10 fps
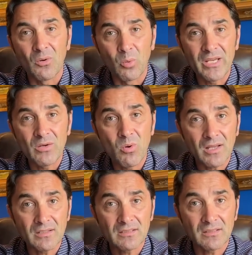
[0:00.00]
We
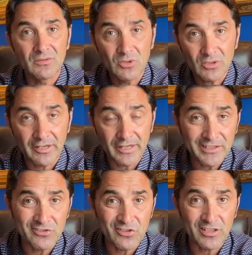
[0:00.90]
want nuclear
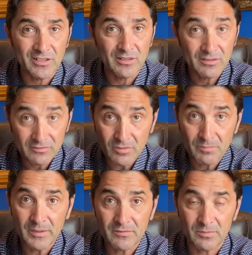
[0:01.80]
energy for
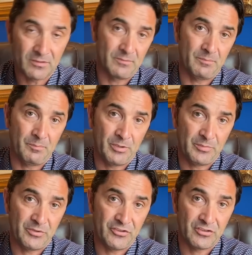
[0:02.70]
peaceful
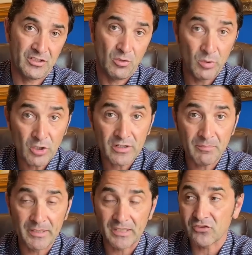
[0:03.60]
purposes. We're going
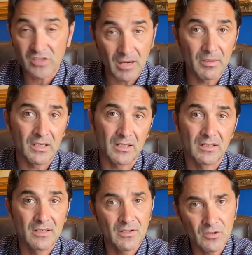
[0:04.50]
to build some uh,
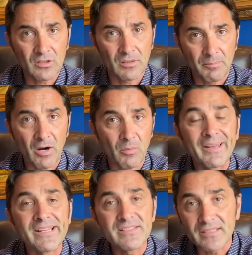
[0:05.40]
nuclear power
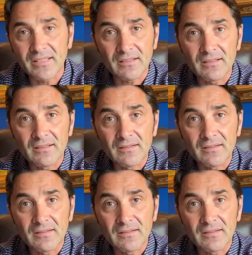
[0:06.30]
plants here.